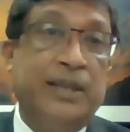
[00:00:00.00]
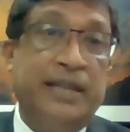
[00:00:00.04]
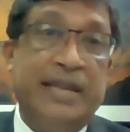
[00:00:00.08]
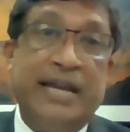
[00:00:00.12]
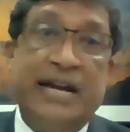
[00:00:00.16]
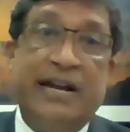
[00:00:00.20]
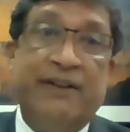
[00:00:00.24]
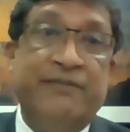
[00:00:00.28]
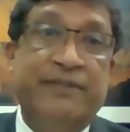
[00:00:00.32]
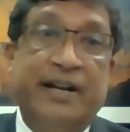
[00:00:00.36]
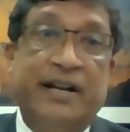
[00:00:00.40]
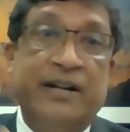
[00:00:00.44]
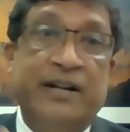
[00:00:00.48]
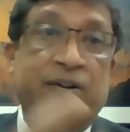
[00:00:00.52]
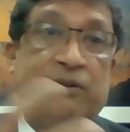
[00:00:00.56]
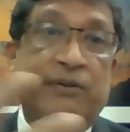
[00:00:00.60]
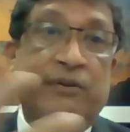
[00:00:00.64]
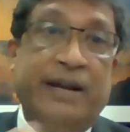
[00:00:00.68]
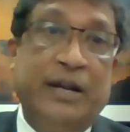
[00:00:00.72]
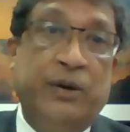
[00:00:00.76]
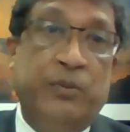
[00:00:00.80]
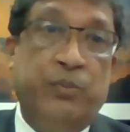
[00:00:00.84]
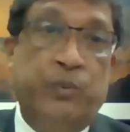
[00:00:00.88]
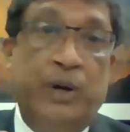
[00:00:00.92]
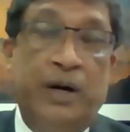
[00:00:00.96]
They have done
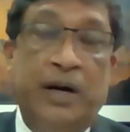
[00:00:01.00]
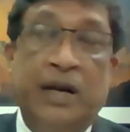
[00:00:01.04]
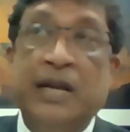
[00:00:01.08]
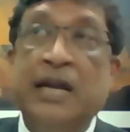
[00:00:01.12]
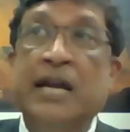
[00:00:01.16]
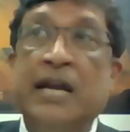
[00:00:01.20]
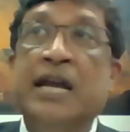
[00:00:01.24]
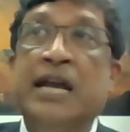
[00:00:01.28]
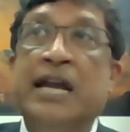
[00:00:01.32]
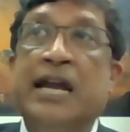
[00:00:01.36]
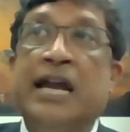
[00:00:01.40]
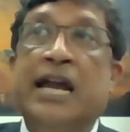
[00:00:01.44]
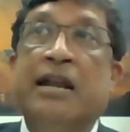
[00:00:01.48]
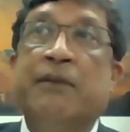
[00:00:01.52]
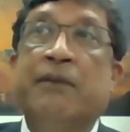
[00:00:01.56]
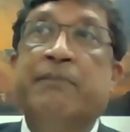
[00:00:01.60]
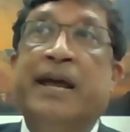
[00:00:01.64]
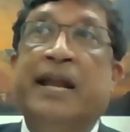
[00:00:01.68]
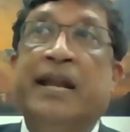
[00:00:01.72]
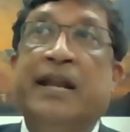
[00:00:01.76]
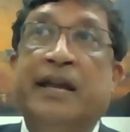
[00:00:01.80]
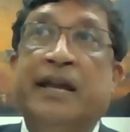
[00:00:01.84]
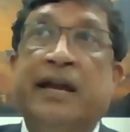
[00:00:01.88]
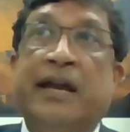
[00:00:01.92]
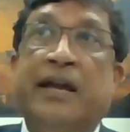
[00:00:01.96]
great work in
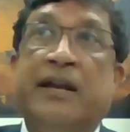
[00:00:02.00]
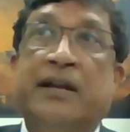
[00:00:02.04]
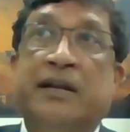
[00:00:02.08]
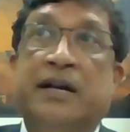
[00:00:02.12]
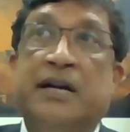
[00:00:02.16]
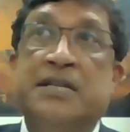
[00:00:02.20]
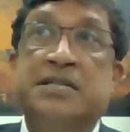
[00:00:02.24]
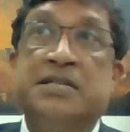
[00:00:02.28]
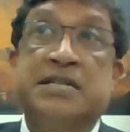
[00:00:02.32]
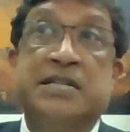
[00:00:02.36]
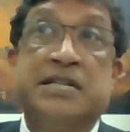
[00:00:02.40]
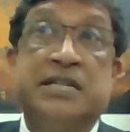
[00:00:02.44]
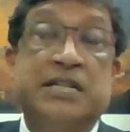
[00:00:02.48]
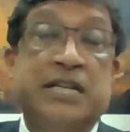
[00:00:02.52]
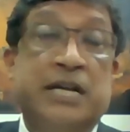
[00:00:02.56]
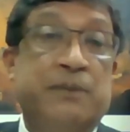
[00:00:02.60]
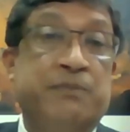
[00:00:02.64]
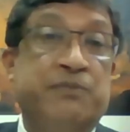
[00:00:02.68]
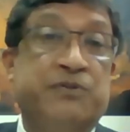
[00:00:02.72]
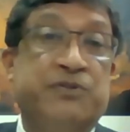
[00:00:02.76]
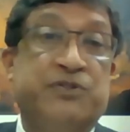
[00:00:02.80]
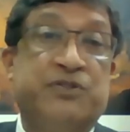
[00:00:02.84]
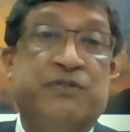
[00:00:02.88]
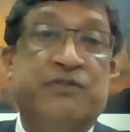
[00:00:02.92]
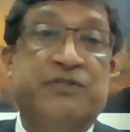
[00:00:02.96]
many areas in
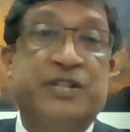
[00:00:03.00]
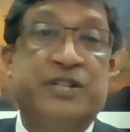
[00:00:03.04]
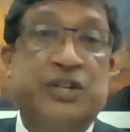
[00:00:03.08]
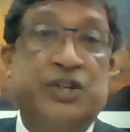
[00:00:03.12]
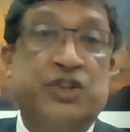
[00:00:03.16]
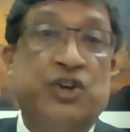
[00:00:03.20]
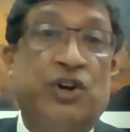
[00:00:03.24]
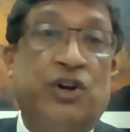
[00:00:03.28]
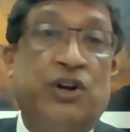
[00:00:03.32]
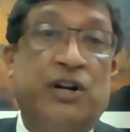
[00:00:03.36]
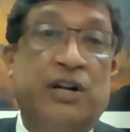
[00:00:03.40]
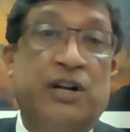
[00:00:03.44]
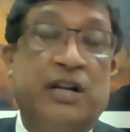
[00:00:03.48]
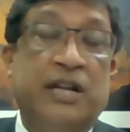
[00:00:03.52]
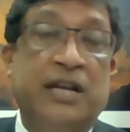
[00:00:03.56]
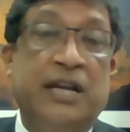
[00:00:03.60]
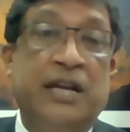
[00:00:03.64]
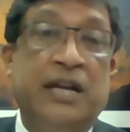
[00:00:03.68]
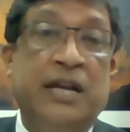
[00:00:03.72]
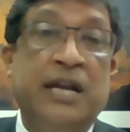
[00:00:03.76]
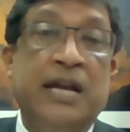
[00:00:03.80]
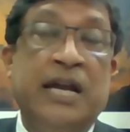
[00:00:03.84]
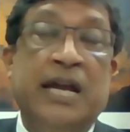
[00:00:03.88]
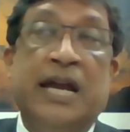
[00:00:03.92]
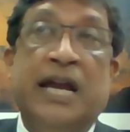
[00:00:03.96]
terms of
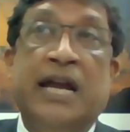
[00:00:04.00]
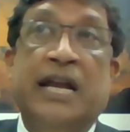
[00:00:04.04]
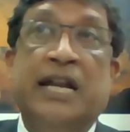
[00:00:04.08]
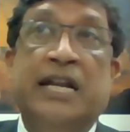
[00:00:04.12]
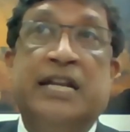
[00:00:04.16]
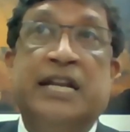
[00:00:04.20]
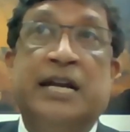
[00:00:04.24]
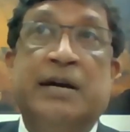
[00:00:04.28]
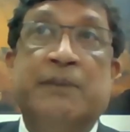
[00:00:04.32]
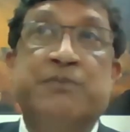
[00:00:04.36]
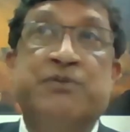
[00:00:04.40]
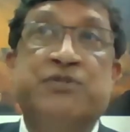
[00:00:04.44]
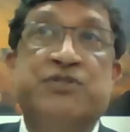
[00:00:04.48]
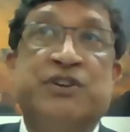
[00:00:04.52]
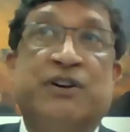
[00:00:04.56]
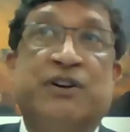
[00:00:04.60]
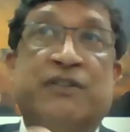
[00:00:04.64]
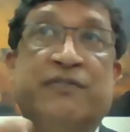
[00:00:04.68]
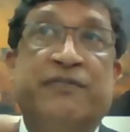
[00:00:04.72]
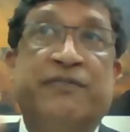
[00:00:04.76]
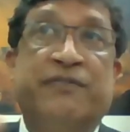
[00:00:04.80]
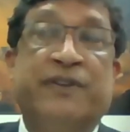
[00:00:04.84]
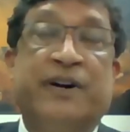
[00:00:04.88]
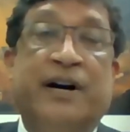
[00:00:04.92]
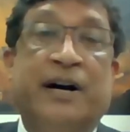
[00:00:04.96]
security, in terms
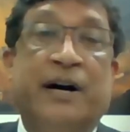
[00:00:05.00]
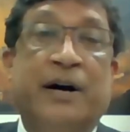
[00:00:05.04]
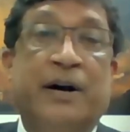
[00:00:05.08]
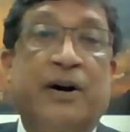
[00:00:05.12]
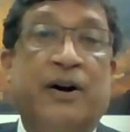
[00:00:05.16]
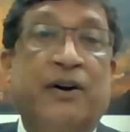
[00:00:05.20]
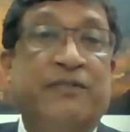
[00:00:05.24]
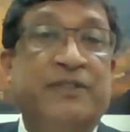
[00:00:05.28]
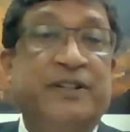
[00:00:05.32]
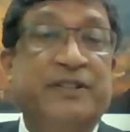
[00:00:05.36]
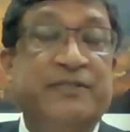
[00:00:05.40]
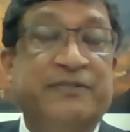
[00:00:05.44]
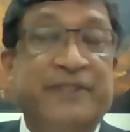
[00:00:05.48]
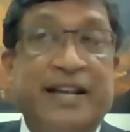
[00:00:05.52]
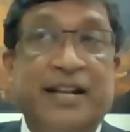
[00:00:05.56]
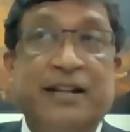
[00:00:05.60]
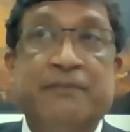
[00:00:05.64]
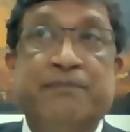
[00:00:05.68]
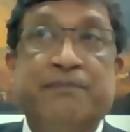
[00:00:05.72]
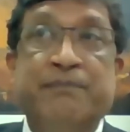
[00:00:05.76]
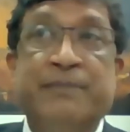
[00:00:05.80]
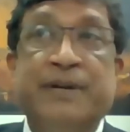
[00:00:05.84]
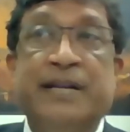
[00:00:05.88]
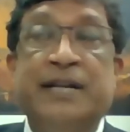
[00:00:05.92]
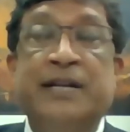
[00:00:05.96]
of, uh, of
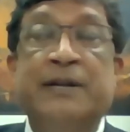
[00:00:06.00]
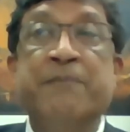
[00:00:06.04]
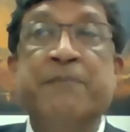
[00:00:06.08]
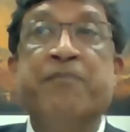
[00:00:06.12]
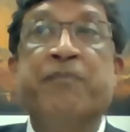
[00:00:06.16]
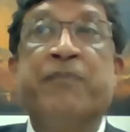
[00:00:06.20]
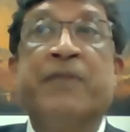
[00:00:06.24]
development,